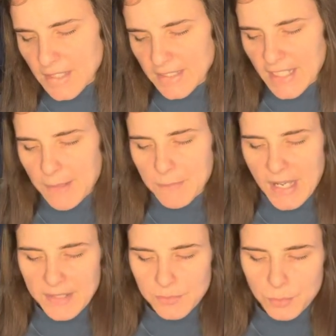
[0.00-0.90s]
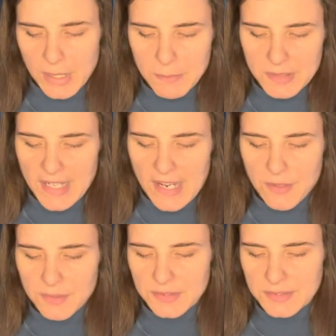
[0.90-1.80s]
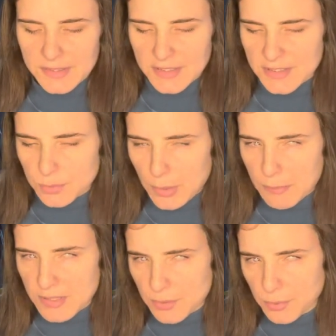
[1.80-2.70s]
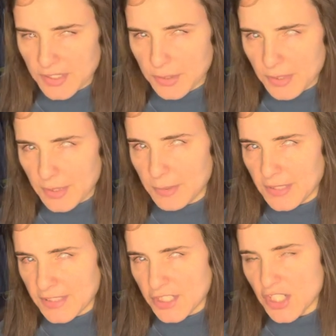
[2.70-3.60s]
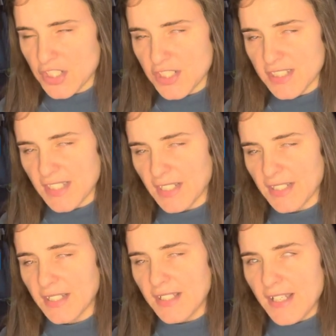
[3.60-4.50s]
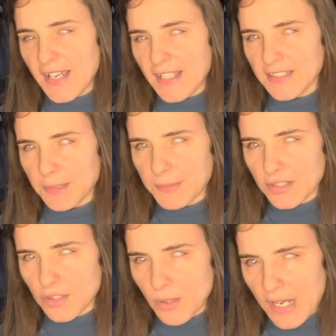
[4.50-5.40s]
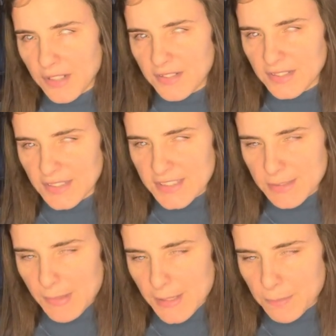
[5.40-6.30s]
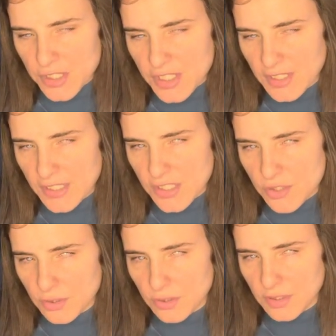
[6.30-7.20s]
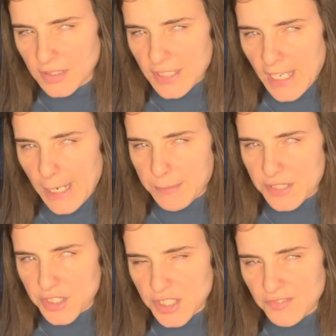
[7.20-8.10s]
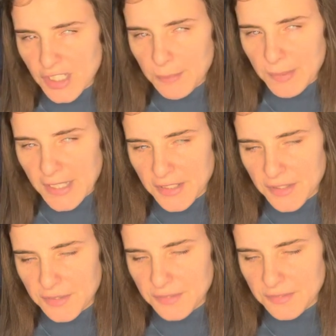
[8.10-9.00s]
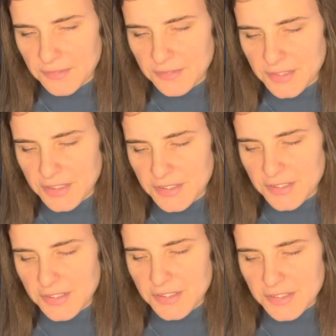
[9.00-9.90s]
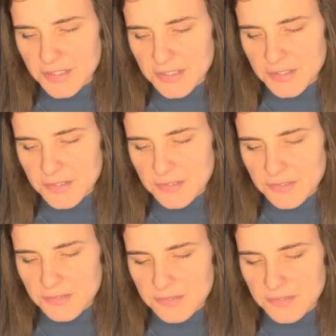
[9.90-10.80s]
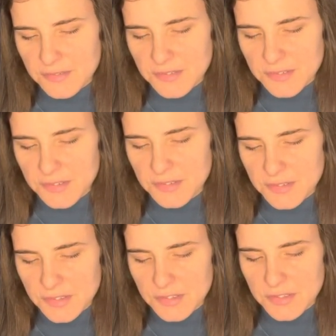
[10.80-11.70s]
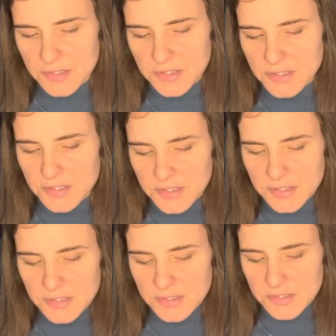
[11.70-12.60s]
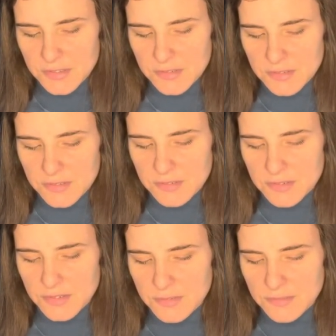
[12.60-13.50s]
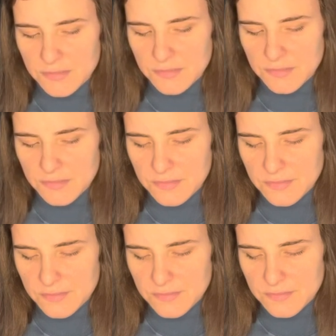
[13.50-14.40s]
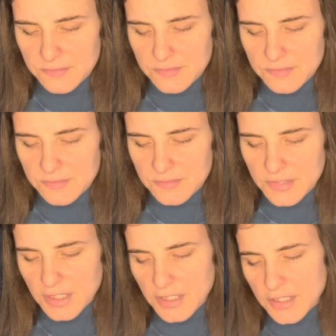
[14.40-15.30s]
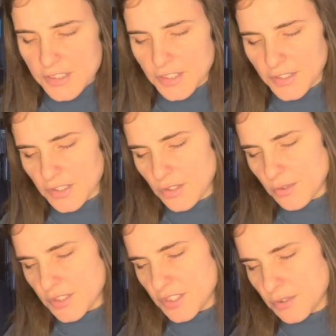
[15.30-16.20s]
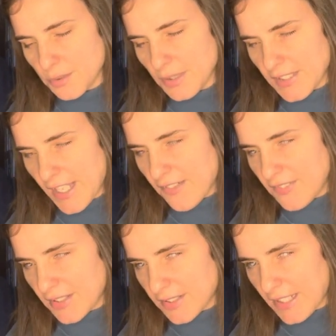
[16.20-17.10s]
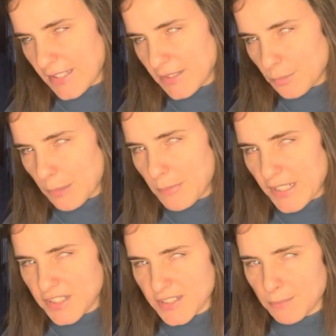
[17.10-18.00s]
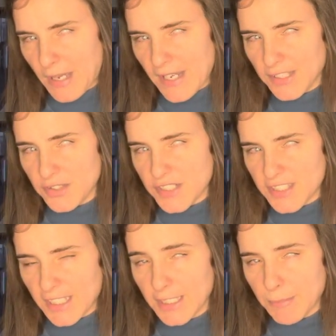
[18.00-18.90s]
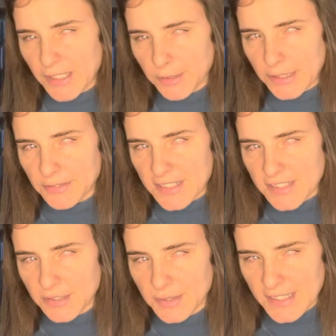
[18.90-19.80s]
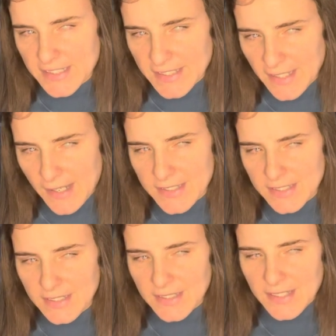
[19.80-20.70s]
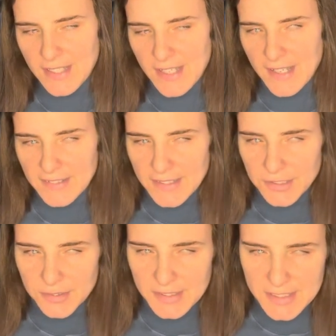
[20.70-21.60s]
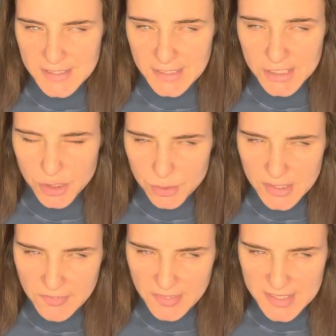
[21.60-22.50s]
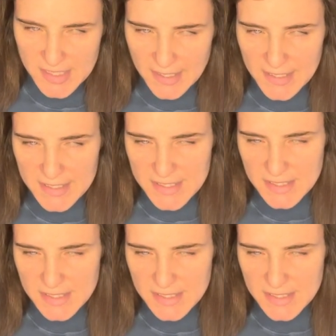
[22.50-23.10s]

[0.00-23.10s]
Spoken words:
And I'm on web now, because web is where you want to be to change the setting. And then I'm going to go out of the list by pushing Control Option Shift up arrow. Out of utility category, navigation. General, you are currently on a tab. Web loader. You are navigate web pages by. So you're going to go to navigate web pages by, and you just keep arrowing right till you get to that. And then you're going to see two different settings.